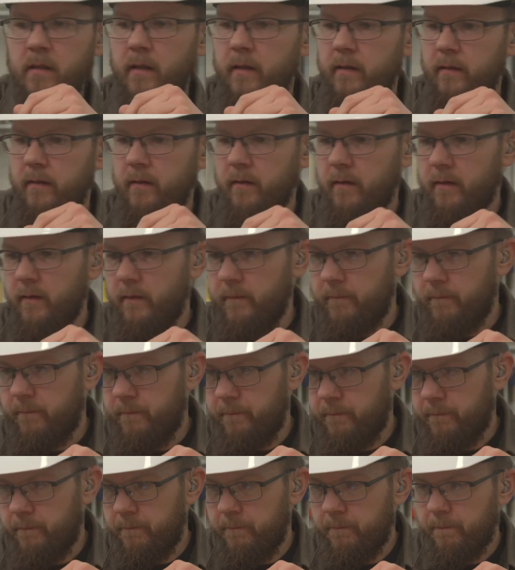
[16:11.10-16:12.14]
like
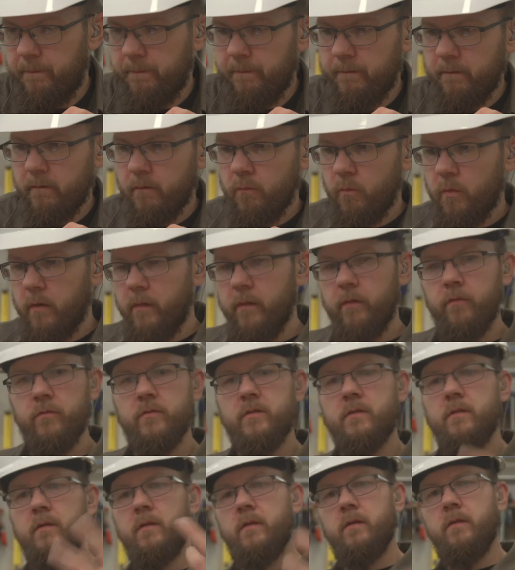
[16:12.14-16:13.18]
one of
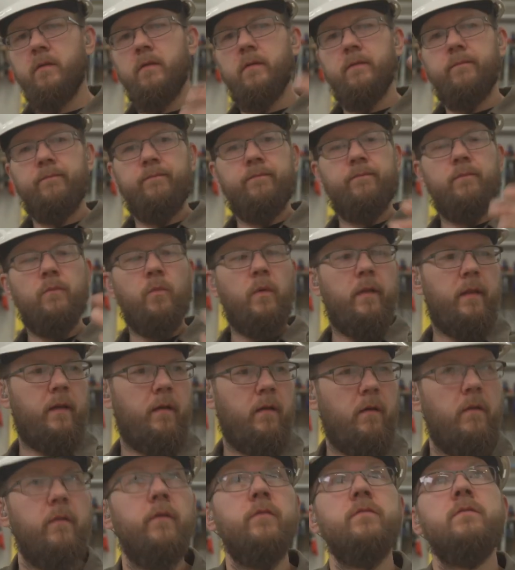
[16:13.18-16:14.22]
those, what do they
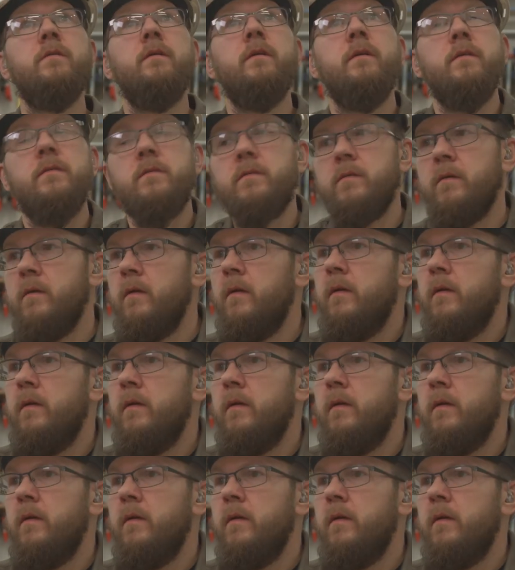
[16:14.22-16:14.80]
call those things?